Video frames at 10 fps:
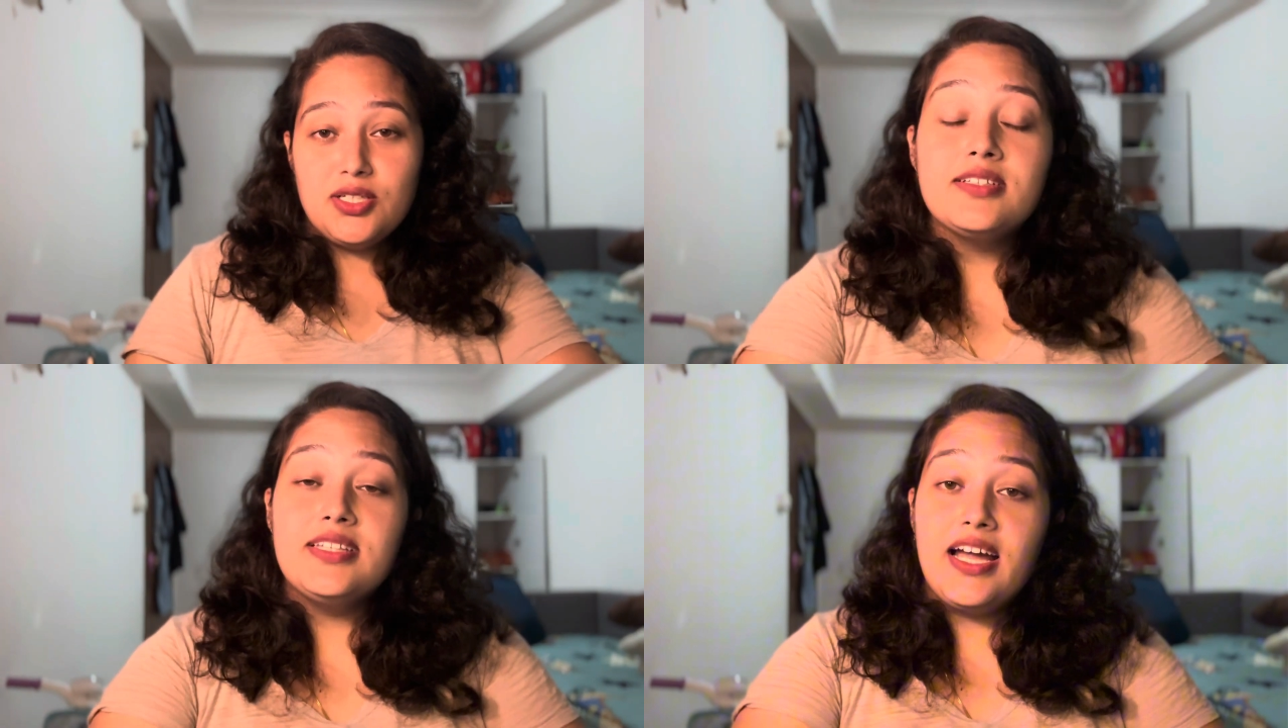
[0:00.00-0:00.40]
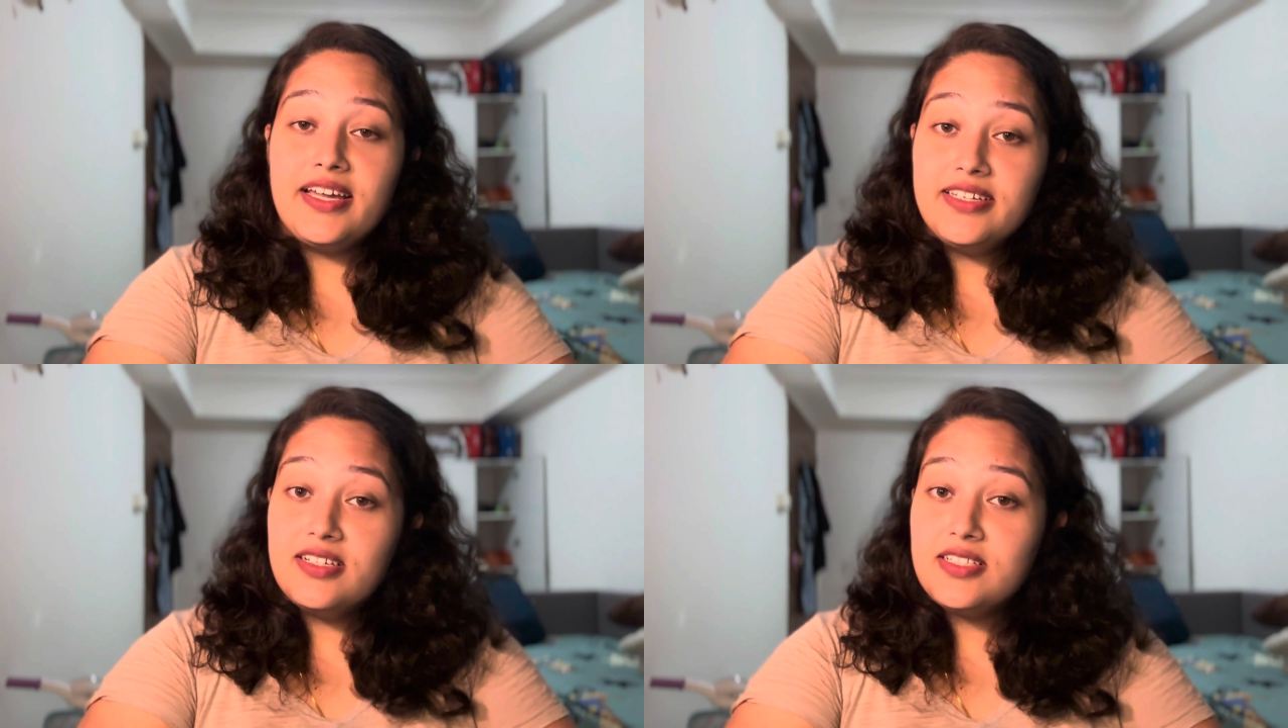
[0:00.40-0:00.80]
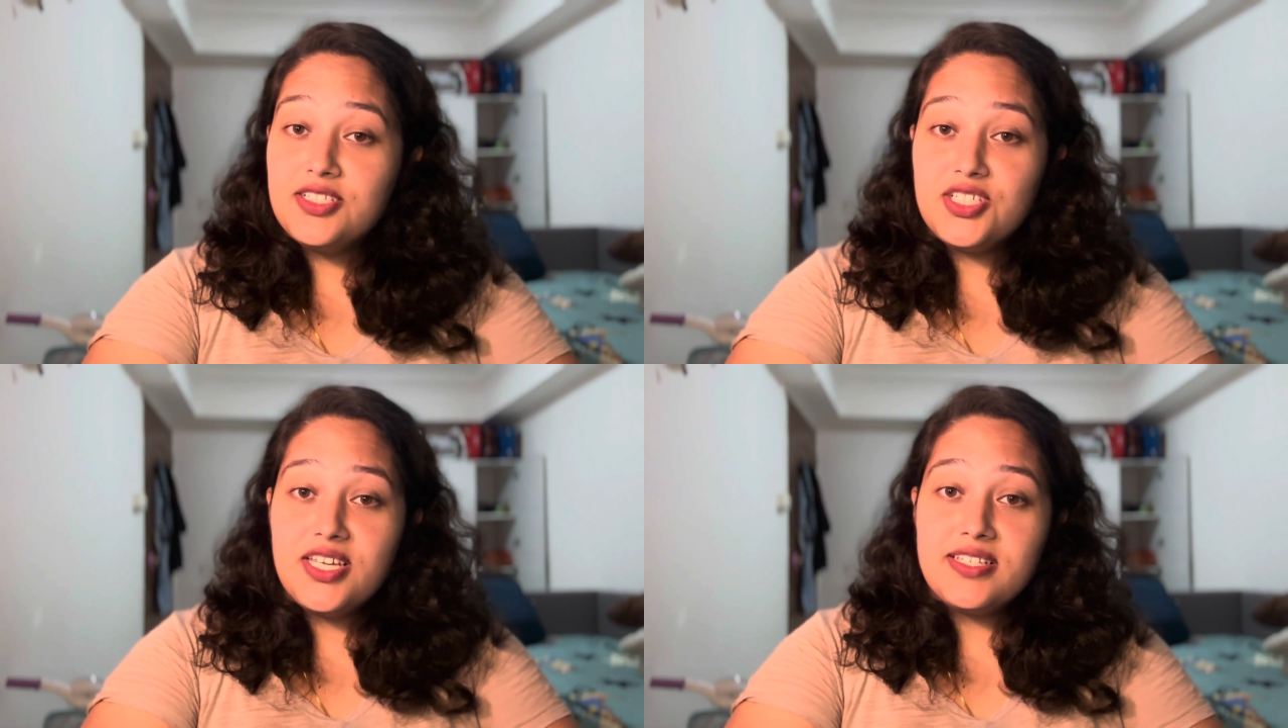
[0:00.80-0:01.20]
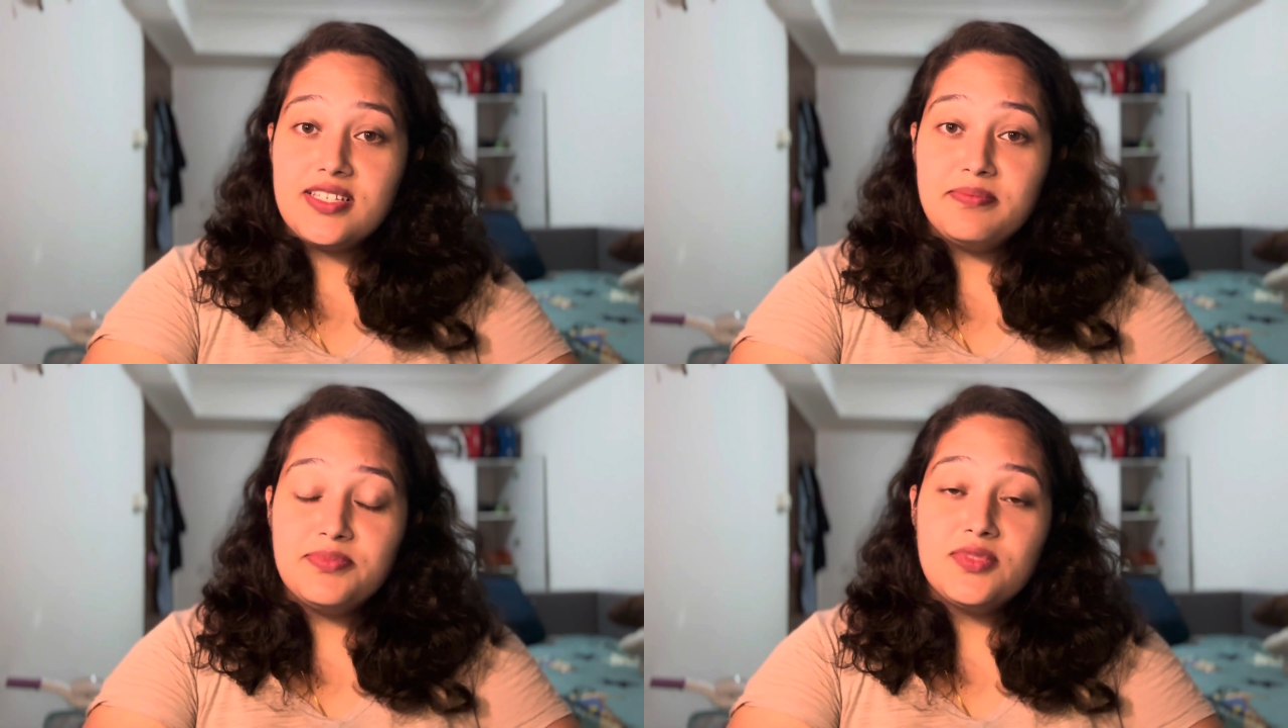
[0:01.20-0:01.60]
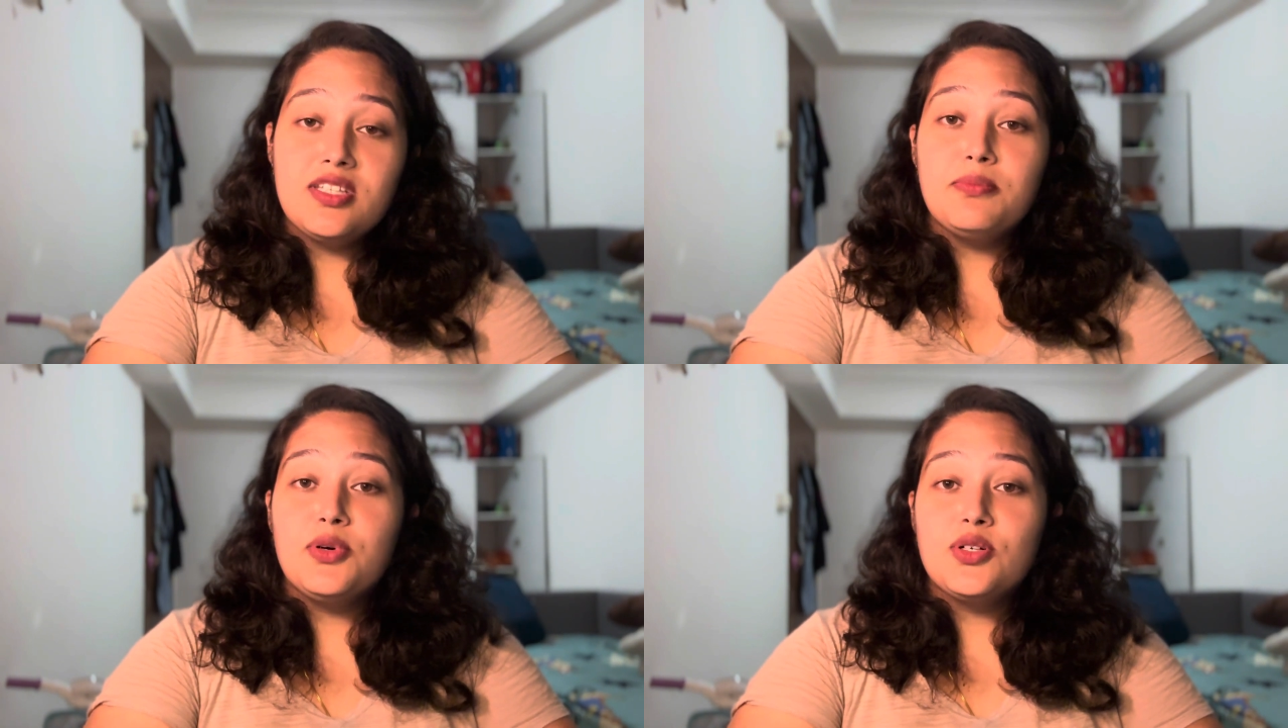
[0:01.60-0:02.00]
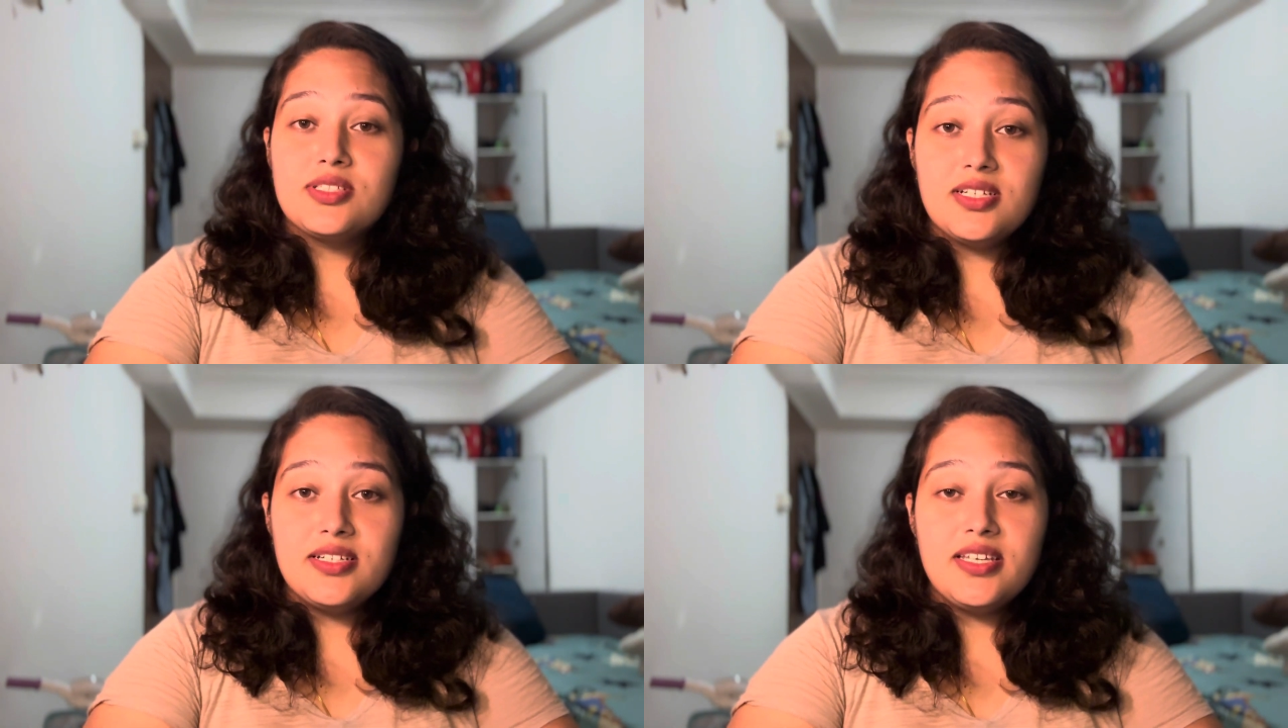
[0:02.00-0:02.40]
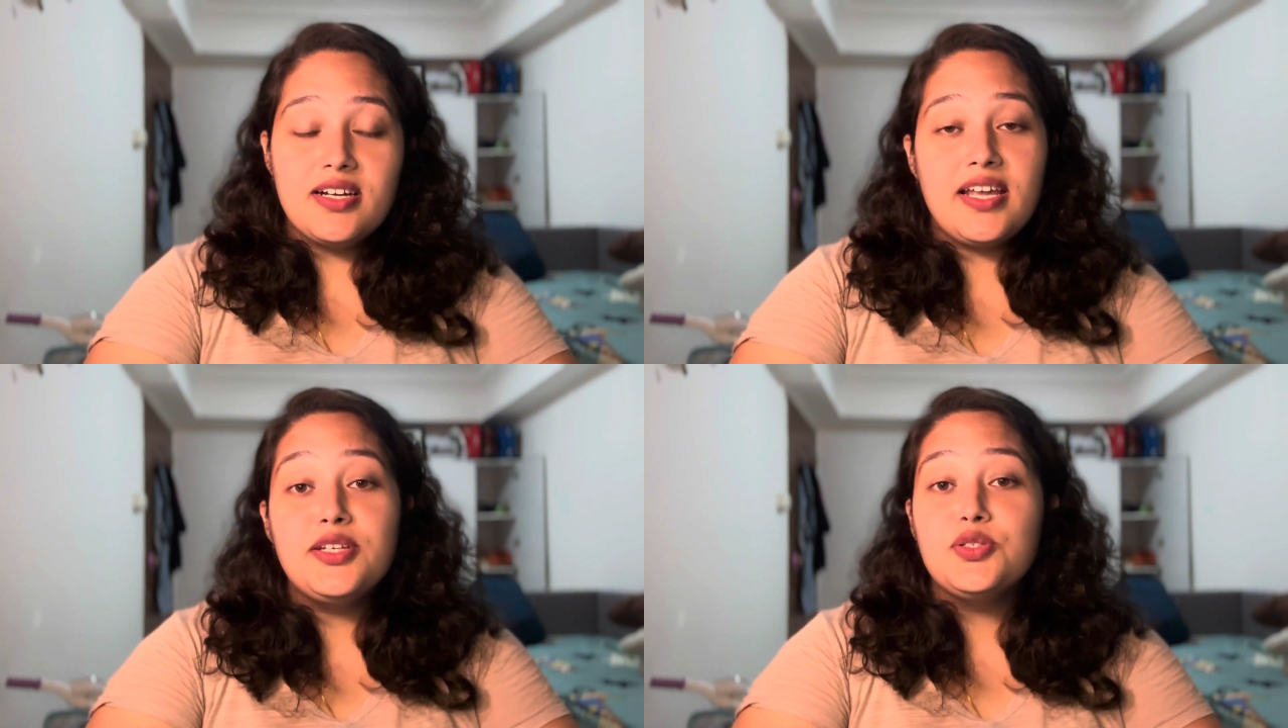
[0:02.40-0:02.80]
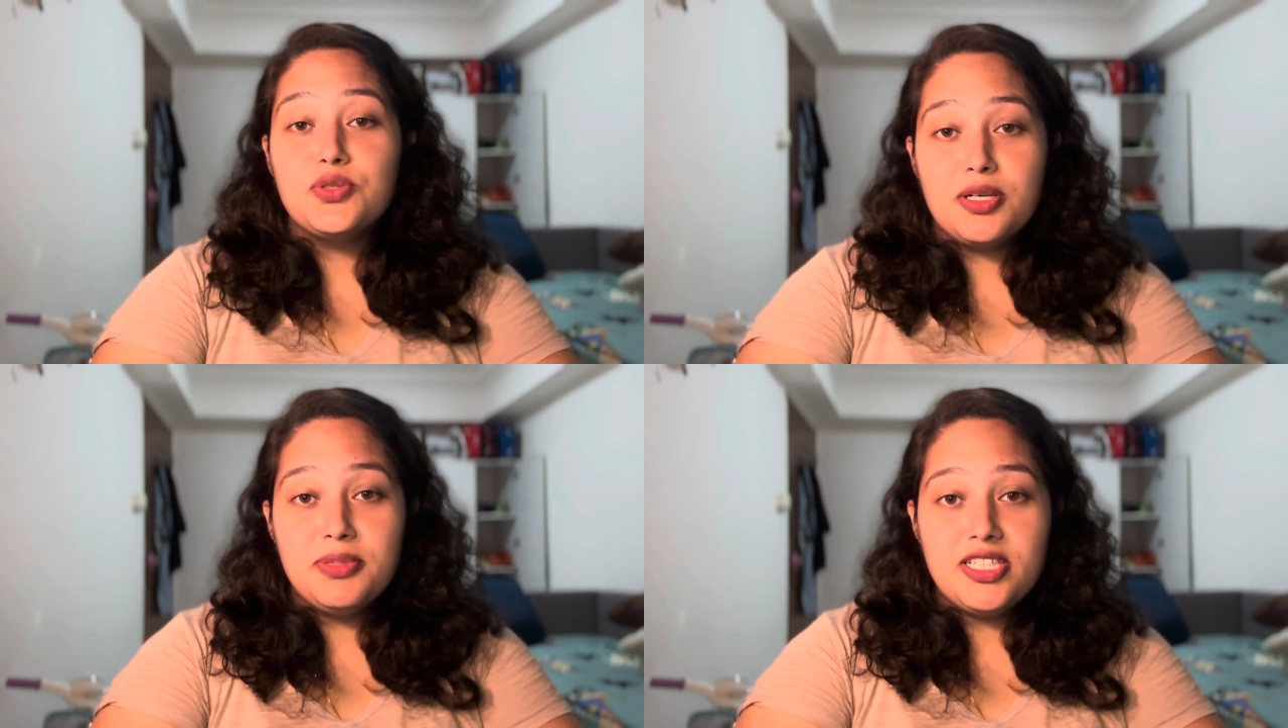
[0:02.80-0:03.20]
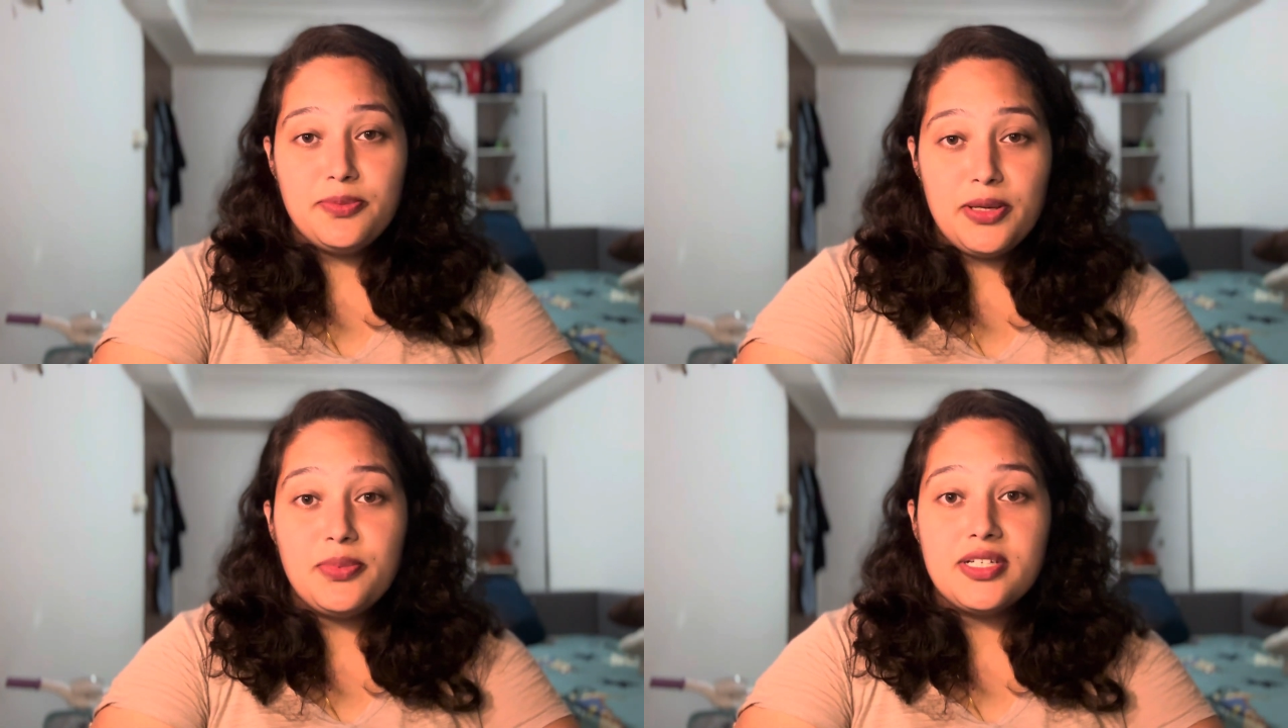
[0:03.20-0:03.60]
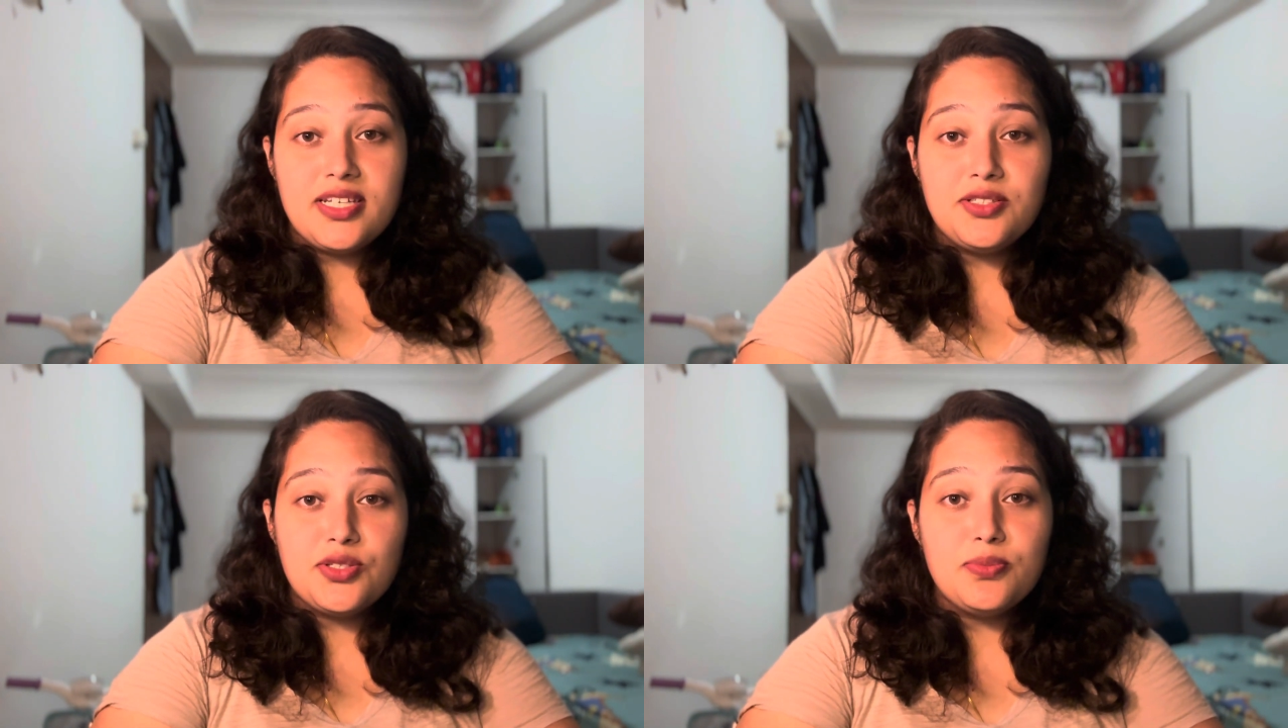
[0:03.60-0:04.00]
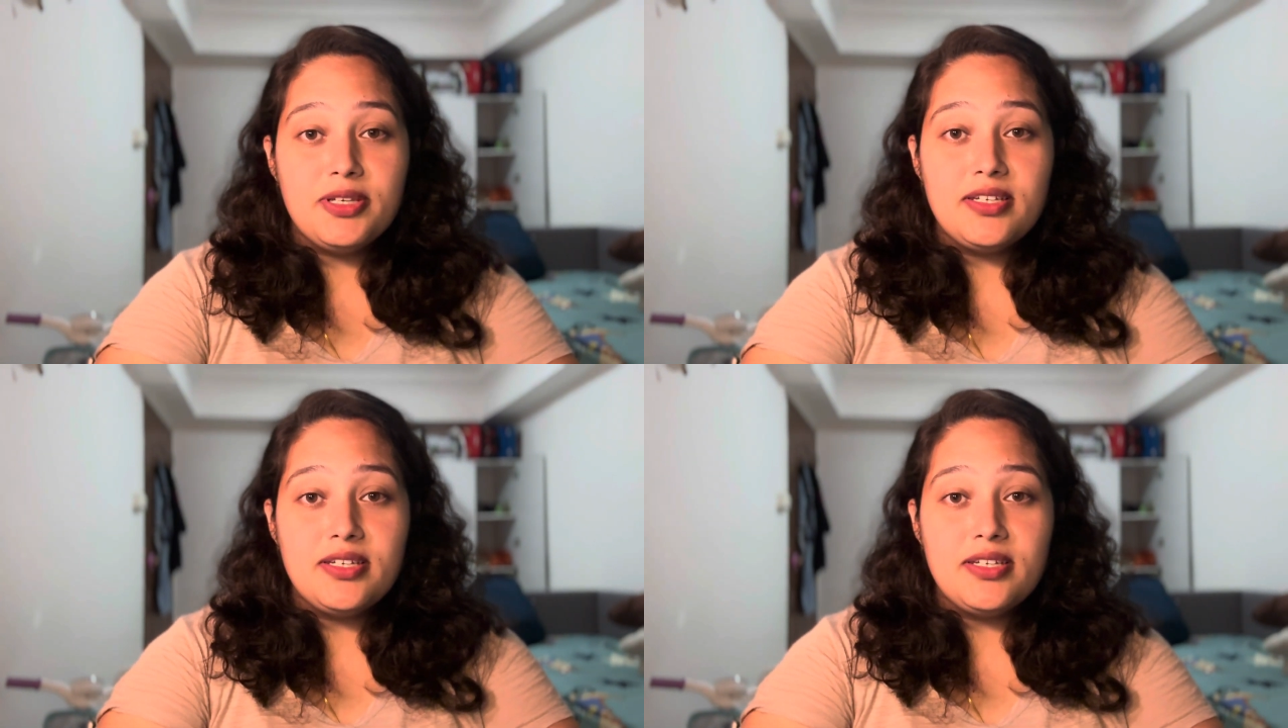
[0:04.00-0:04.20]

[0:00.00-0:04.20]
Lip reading: The higher the GSM, the more sturdier and durable the paper tends to be.